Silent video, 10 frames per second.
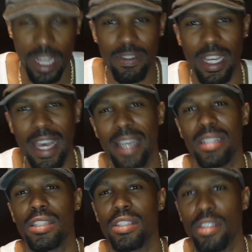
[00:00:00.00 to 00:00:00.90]
have to act
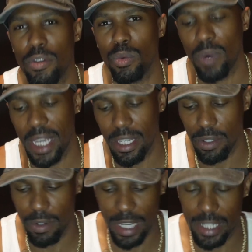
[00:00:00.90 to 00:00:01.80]
a certain way. You
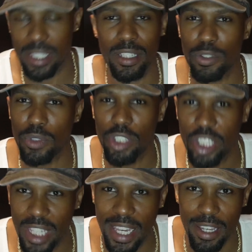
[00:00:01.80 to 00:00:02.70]
don't have to do
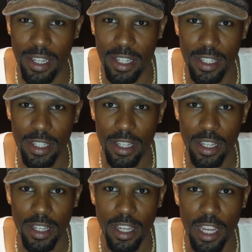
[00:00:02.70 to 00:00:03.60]
shit.
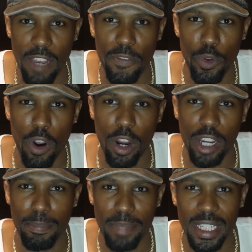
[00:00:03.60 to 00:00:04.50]
If you are
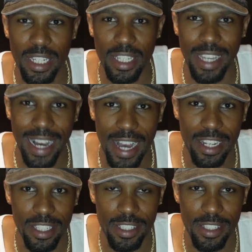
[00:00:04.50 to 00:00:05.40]
completely
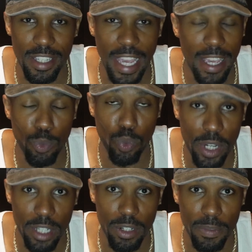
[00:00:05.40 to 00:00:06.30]
honest and
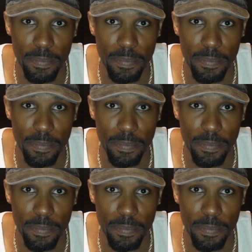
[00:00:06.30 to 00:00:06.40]
real,